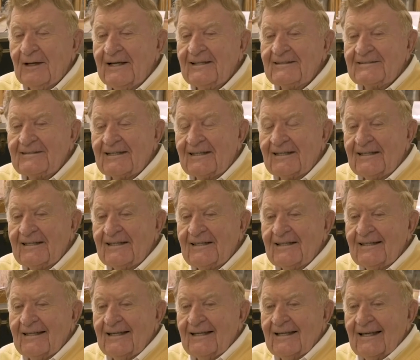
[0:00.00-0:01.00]

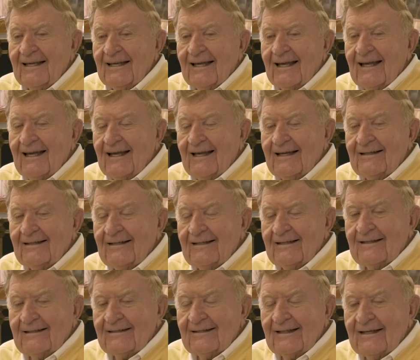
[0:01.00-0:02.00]
basically, and
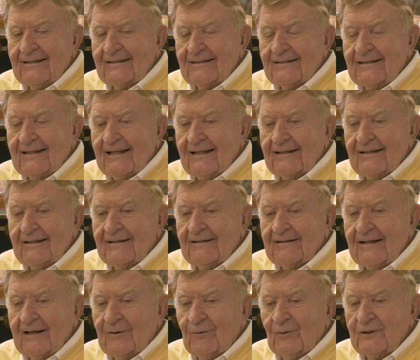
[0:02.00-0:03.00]
uh, that, that,
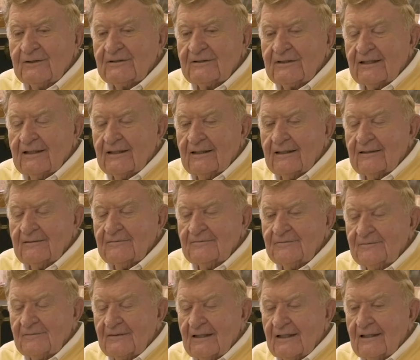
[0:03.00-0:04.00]
there was a,
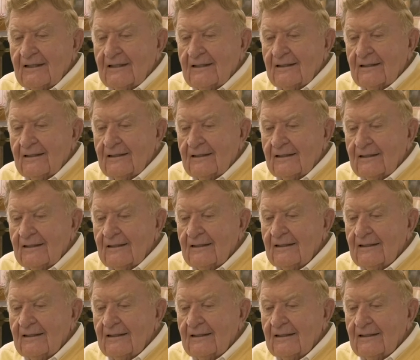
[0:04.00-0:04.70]
a,